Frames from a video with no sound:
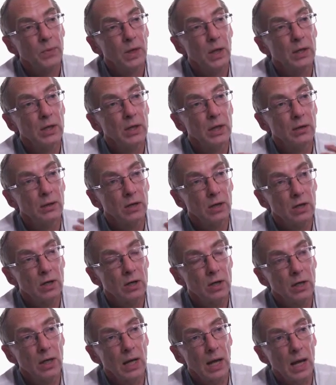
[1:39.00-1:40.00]
and yet the
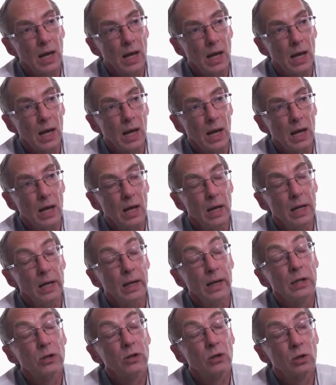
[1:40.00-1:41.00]
darker hair
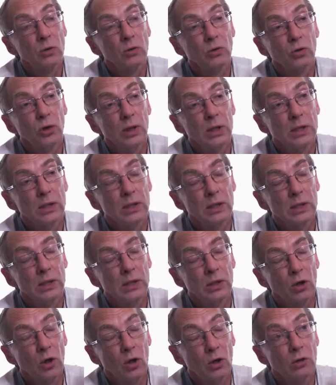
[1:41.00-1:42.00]
is
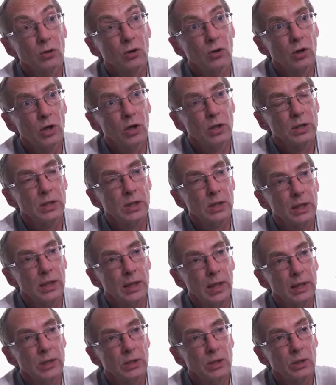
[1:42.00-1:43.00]
contrasted
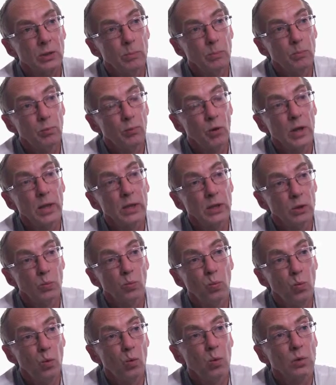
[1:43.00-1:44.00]
against the brighter
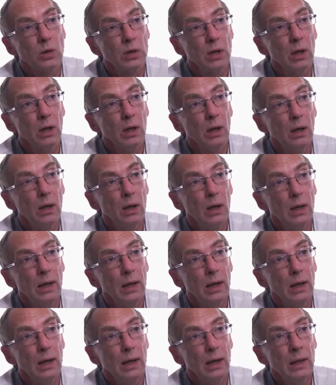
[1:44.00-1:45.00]
water
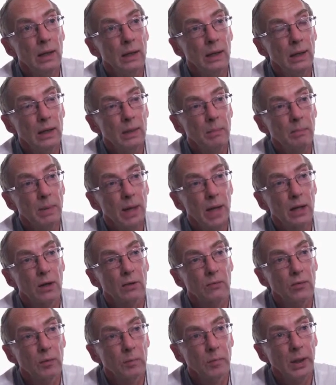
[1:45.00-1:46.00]
in the back
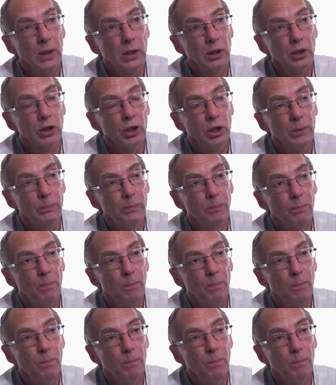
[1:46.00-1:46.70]
of the picture.